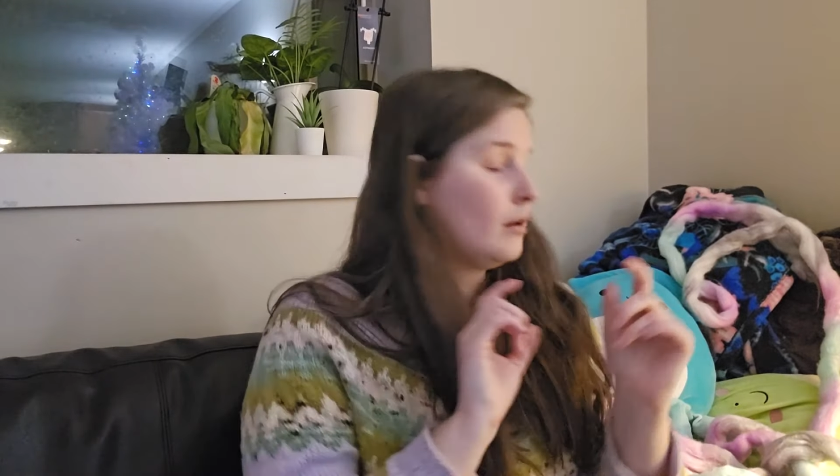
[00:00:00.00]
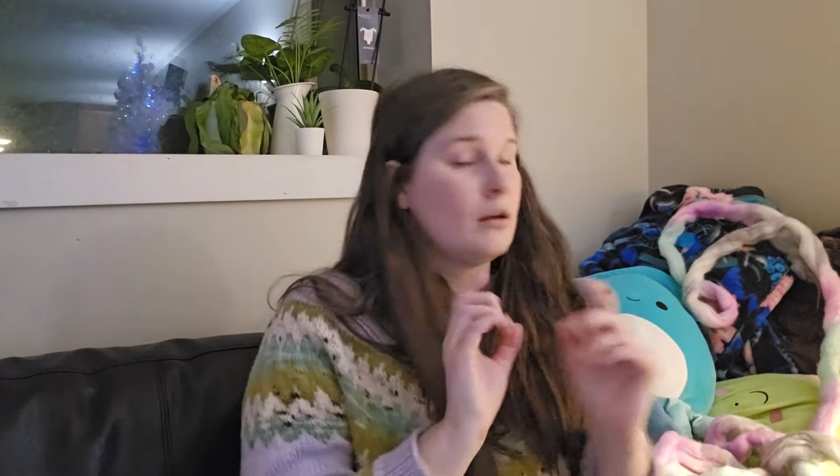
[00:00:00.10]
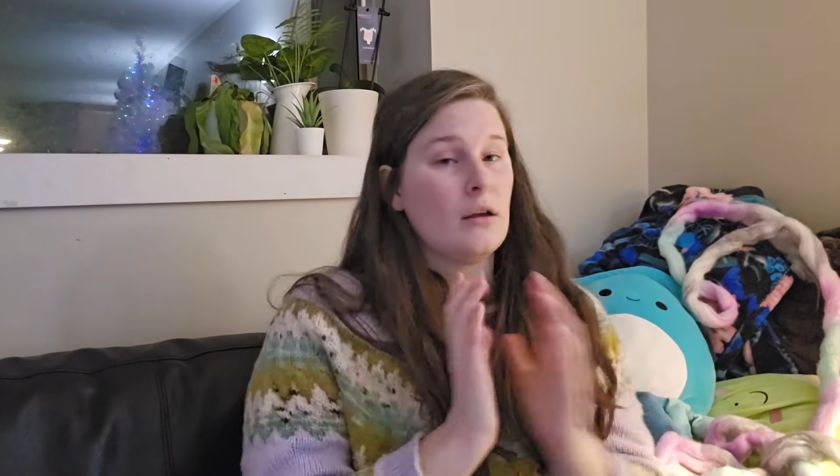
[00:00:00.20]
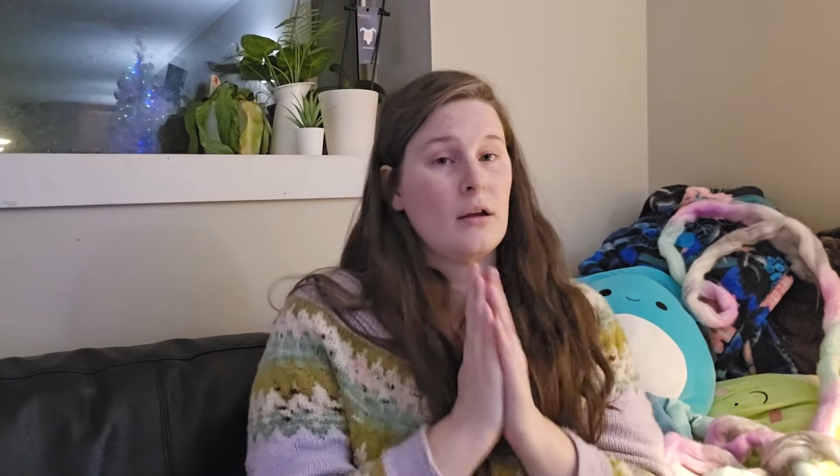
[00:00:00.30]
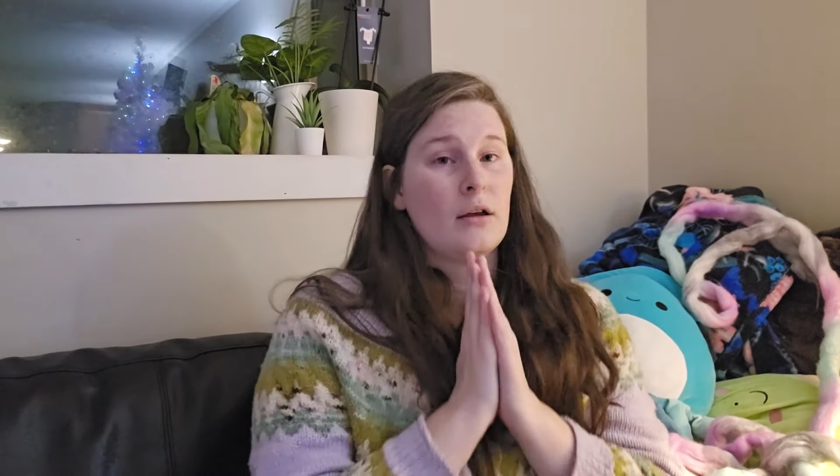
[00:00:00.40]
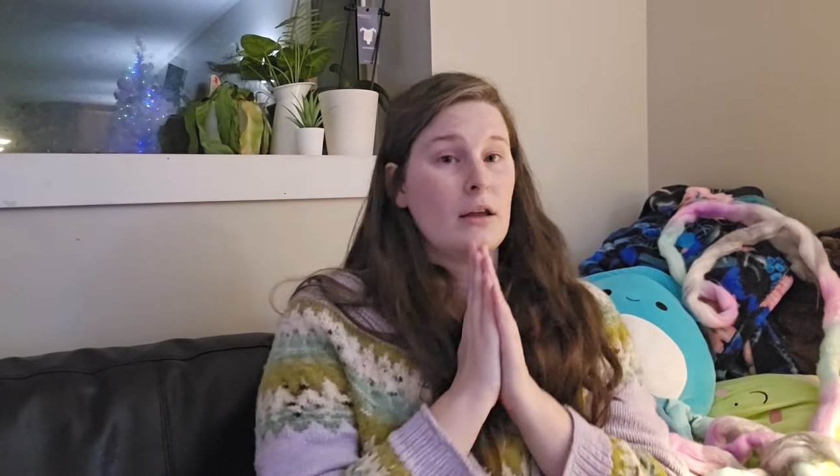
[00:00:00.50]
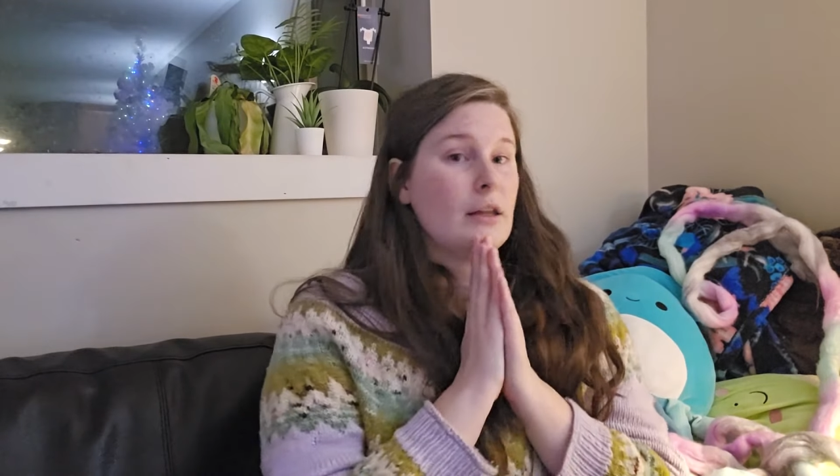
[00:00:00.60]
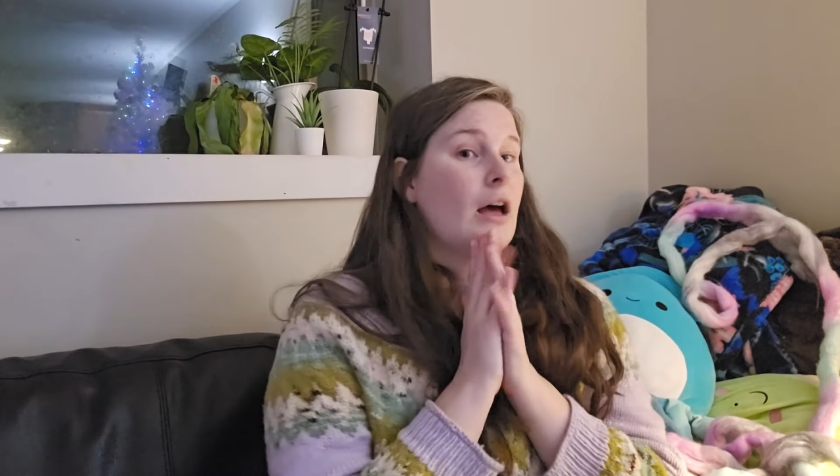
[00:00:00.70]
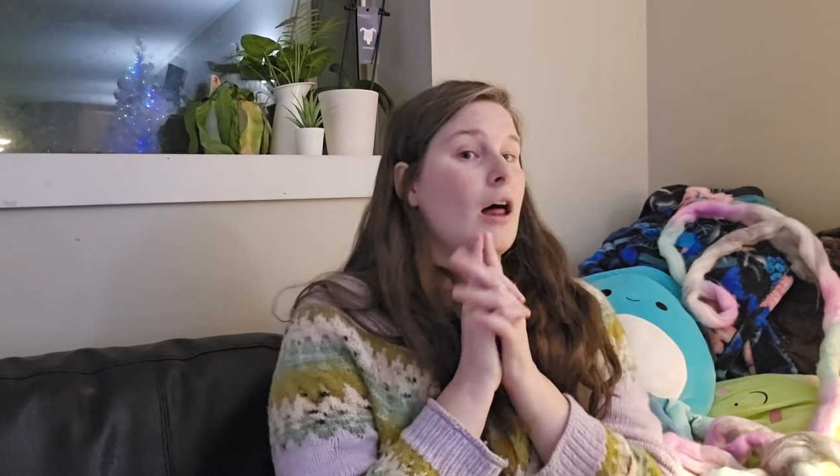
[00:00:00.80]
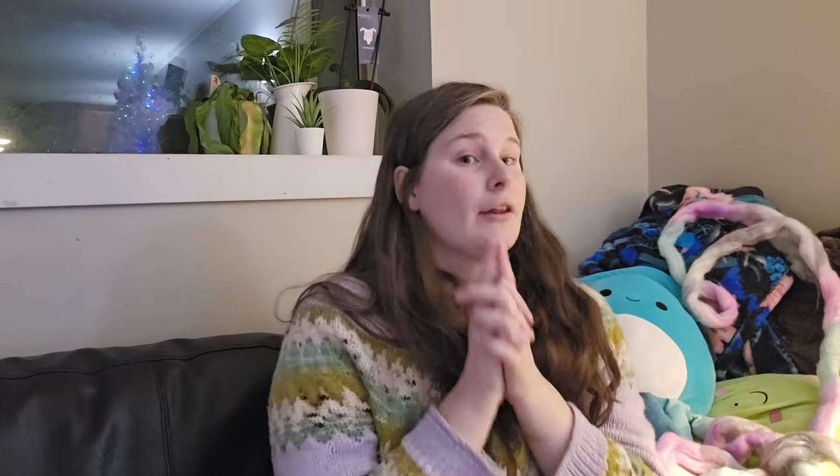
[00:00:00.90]
the
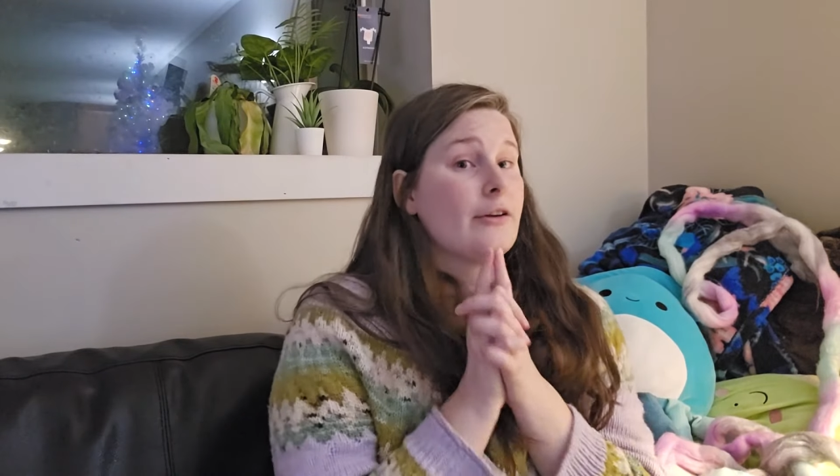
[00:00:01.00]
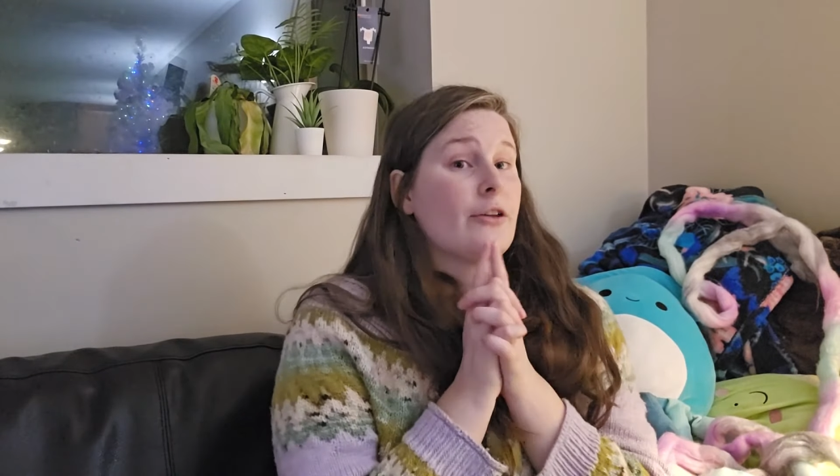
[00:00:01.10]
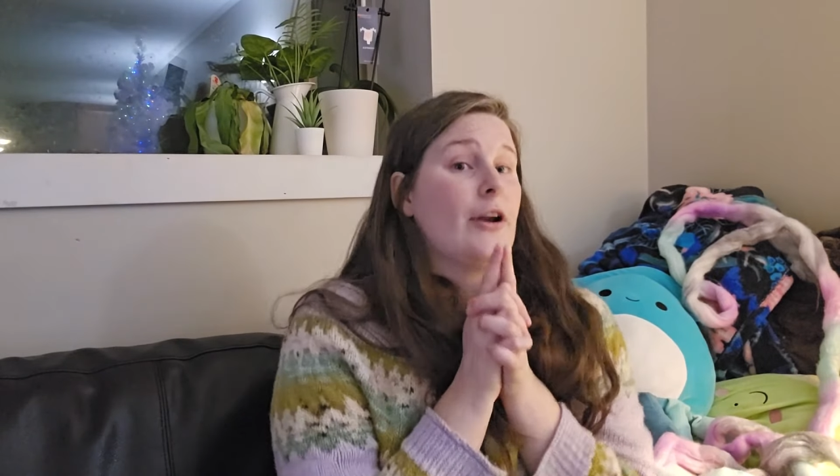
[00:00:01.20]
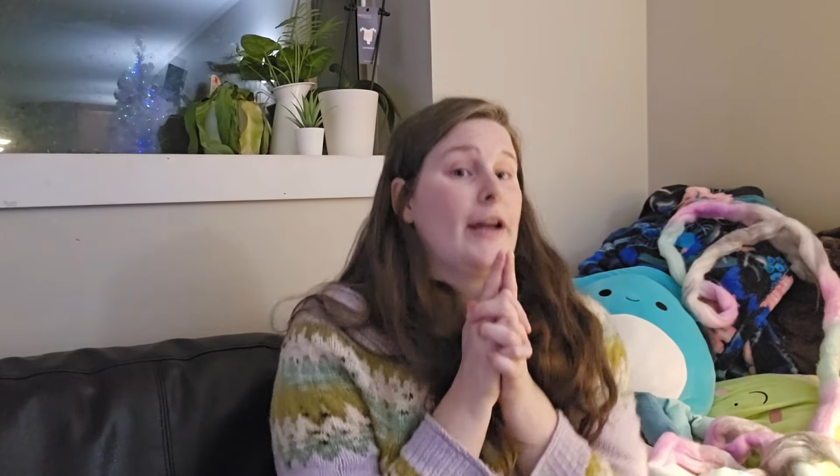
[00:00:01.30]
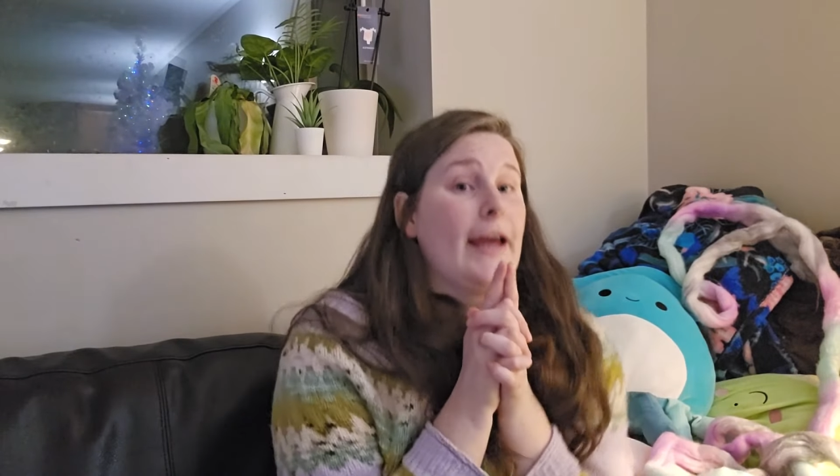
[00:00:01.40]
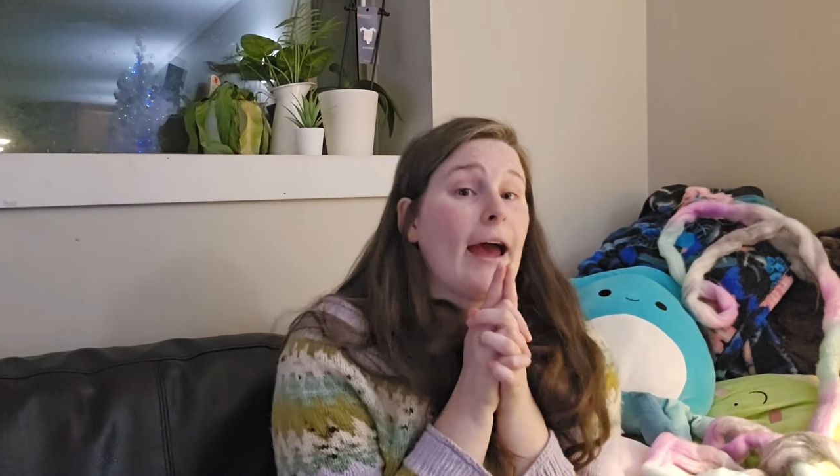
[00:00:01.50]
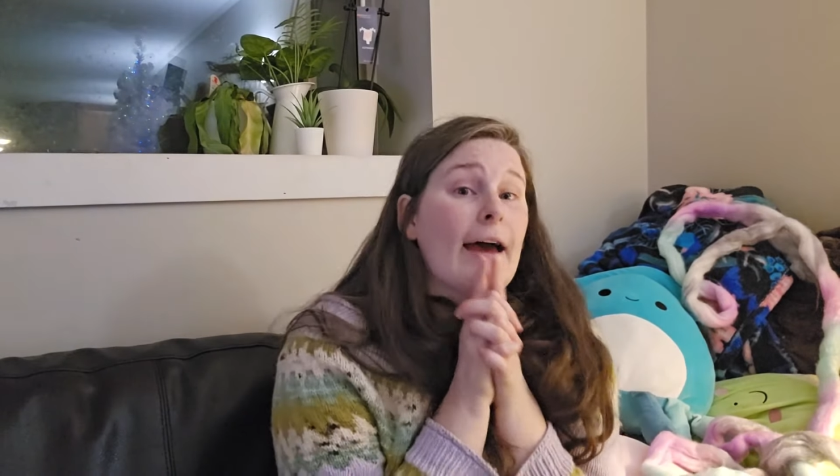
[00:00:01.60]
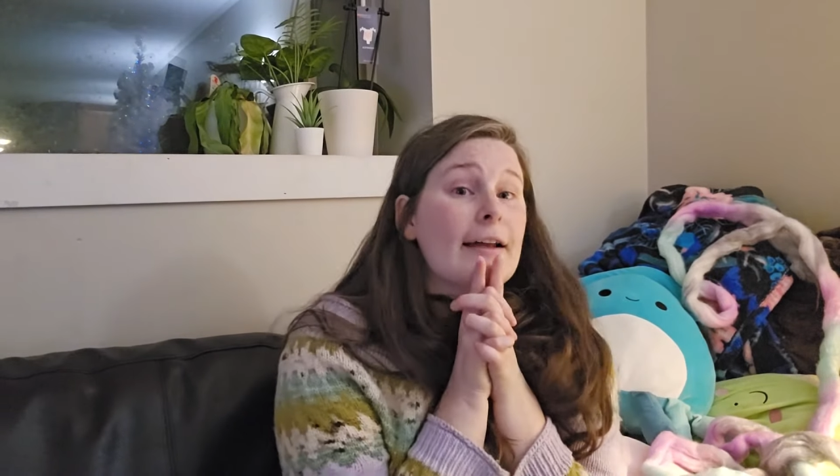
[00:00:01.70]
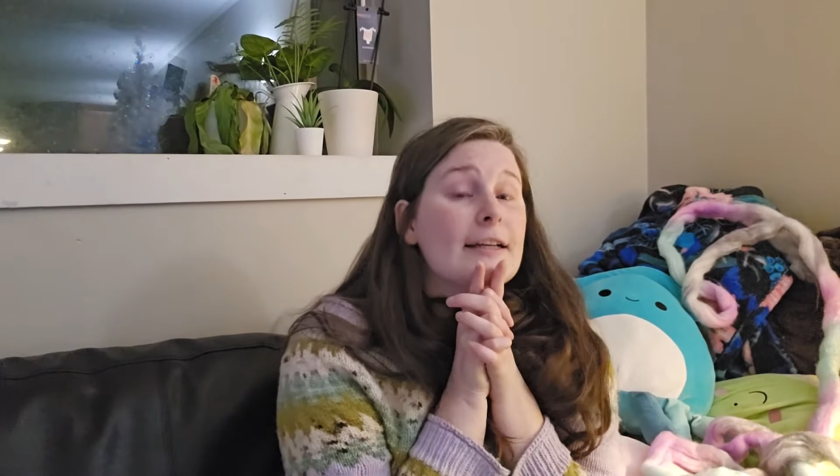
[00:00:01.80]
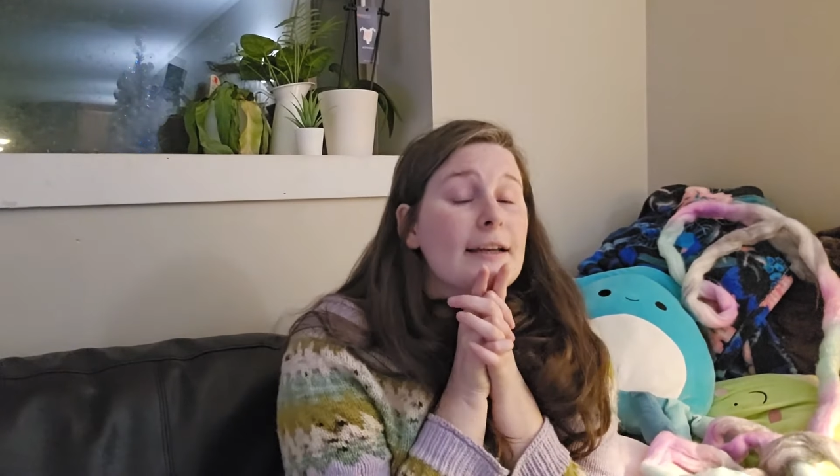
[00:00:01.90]
other thought I had